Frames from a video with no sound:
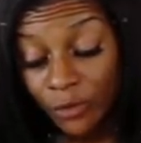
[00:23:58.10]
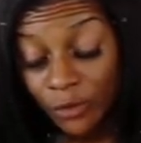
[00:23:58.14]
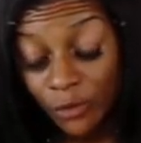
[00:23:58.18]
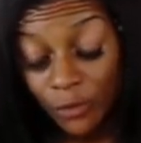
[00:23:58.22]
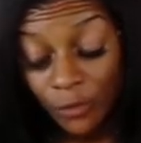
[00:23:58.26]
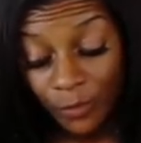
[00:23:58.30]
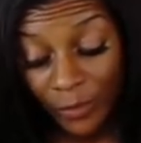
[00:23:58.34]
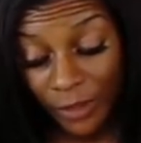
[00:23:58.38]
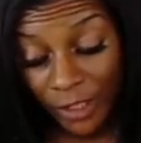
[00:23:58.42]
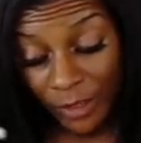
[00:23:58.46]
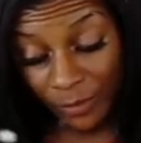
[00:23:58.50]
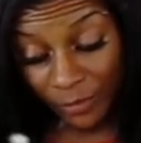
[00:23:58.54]

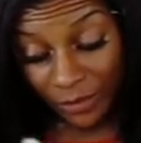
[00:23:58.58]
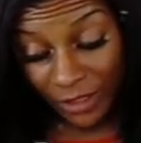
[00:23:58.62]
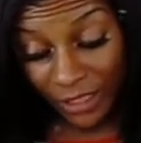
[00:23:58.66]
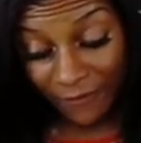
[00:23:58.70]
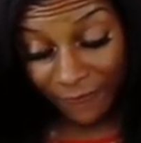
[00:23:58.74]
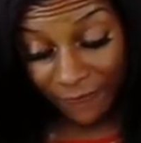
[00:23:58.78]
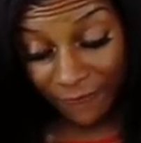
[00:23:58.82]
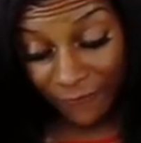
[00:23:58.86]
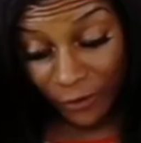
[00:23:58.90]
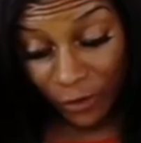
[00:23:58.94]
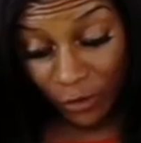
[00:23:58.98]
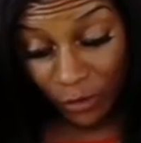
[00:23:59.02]

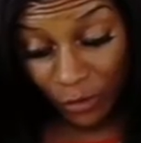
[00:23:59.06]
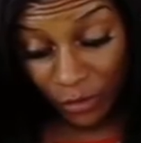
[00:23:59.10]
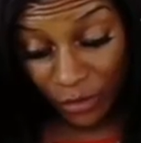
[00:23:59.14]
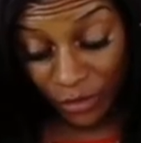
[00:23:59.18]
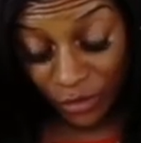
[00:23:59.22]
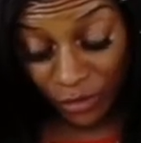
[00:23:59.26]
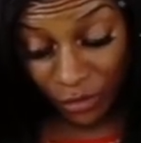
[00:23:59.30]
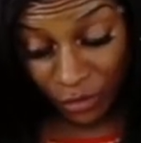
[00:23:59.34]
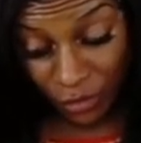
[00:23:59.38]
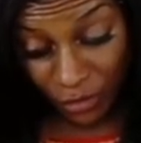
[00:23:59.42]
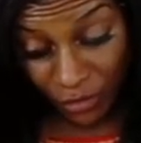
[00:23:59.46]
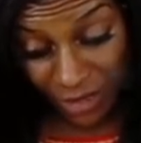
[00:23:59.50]

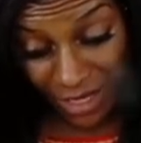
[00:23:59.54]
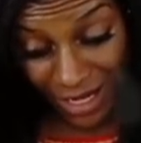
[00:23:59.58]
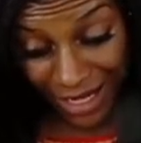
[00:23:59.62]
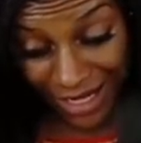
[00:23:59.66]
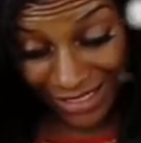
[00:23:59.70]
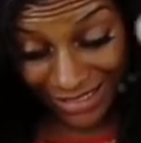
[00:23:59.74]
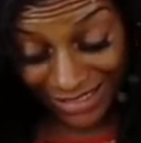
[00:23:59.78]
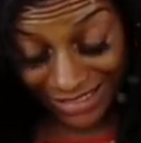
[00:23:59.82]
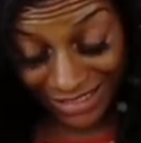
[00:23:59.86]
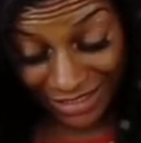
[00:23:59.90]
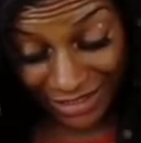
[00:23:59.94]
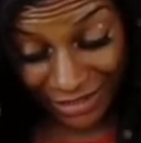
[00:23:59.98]
I
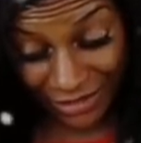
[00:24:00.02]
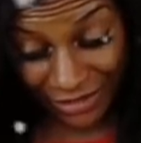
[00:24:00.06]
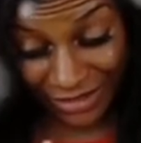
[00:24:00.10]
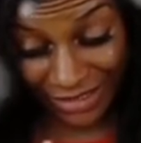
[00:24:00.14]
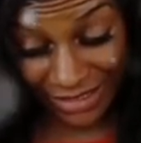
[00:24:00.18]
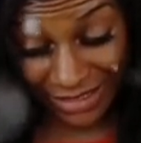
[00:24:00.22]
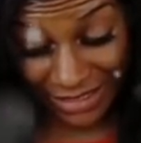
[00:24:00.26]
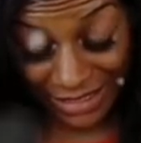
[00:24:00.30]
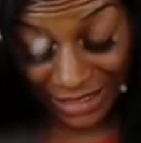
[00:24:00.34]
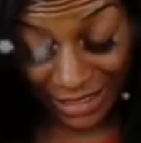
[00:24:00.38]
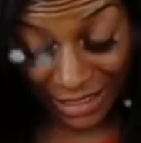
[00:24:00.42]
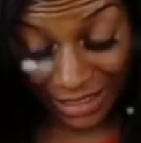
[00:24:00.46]
feel with you
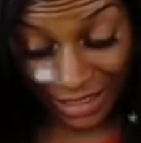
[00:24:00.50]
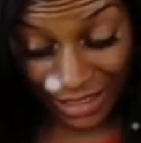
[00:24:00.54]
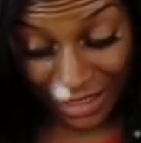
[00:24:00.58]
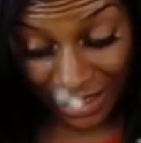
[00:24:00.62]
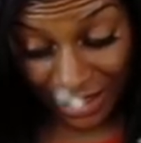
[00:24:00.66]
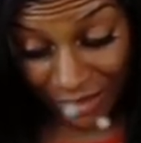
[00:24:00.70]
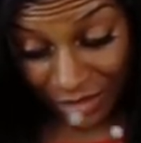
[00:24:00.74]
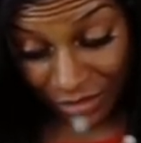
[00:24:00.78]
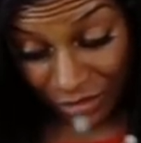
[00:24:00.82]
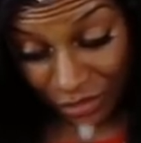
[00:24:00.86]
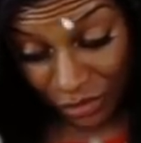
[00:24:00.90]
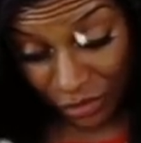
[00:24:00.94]
guys that
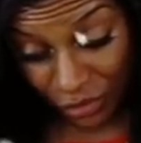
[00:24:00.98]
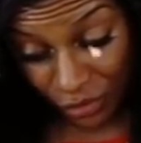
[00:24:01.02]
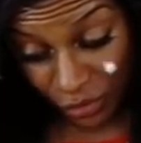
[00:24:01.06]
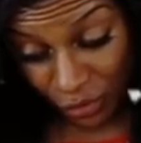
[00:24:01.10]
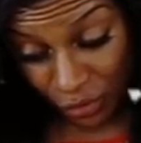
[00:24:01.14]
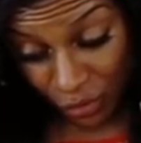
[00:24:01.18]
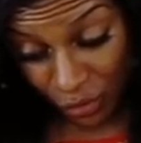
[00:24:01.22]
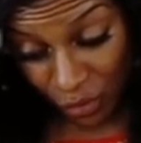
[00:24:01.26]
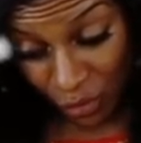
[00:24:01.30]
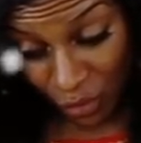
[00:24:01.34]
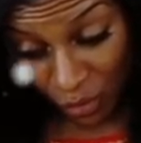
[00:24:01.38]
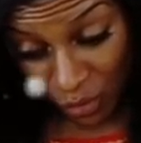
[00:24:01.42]
there's a
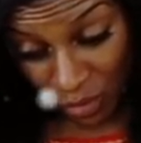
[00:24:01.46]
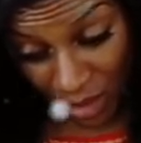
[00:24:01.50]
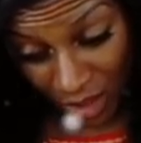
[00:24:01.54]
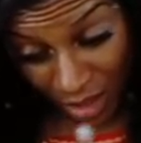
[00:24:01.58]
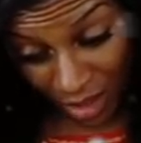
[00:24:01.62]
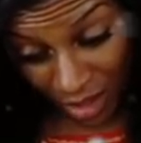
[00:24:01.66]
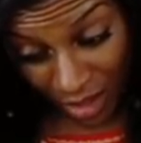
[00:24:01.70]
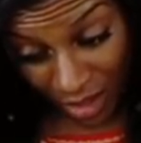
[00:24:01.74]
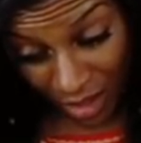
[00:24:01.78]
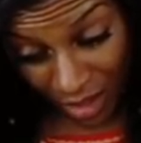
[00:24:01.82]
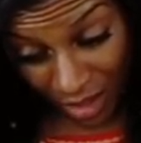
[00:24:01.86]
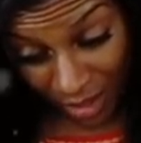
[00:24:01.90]
need
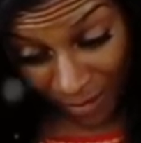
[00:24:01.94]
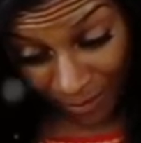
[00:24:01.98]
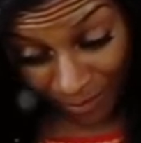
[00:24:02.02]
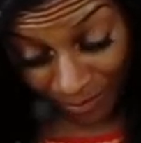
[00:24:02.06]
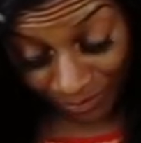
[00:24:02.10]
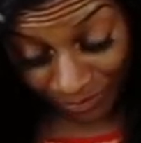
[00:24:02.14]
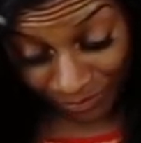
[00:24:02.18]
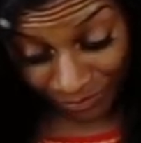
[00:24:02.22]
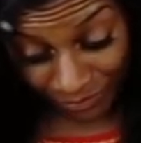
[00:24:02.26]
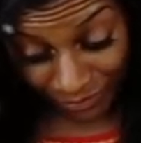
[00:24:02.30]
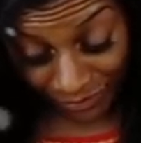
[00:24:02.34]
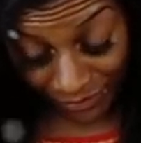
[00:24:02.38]

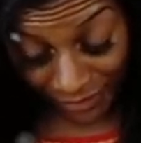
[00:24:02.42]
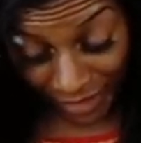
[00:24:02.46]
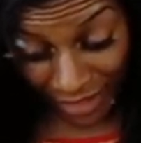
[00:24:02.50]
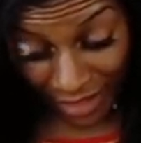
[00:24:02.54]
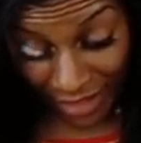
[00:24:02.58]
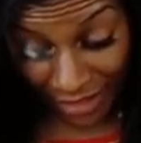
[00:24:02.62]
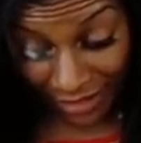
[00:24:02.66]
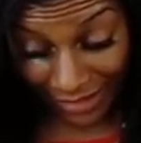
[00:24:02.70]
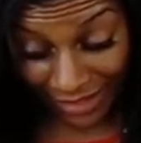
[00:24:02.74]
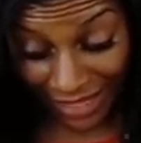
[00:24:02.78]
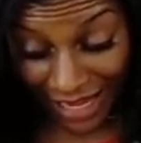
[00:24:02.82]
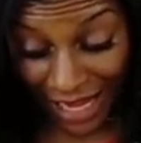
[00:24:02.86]
to
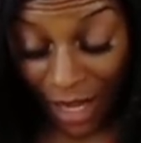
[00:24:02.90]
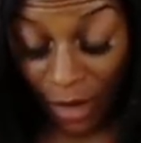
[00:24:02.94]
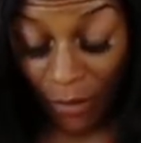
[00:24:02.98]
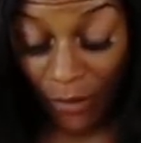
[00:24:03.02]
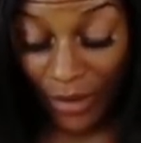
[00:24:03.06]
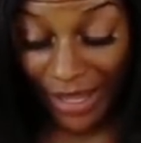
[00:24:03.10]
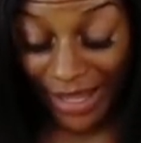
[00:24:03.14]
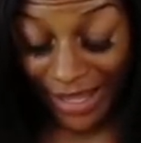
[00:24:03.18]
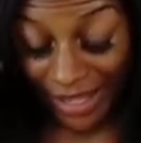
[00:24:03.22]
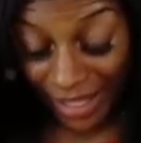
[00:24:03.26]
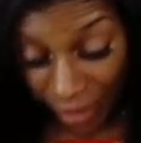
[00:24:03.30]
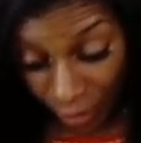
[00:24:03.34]

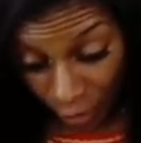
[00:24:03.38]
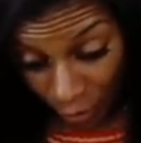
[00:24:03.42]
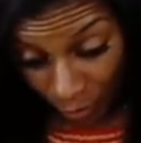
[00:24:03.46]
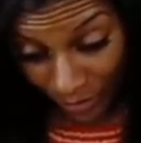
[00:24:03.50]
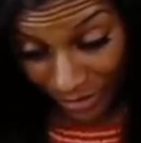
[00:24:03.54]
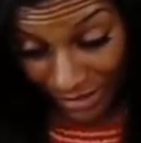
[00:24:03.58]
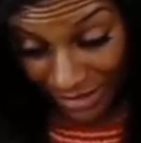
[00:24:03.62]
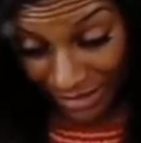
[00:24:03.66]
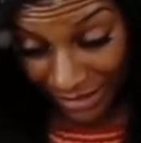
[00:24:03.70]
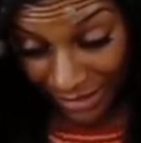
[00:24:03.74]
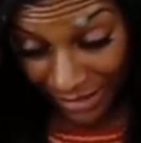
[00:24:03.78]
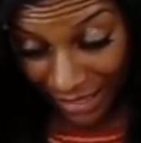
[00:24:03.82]
allow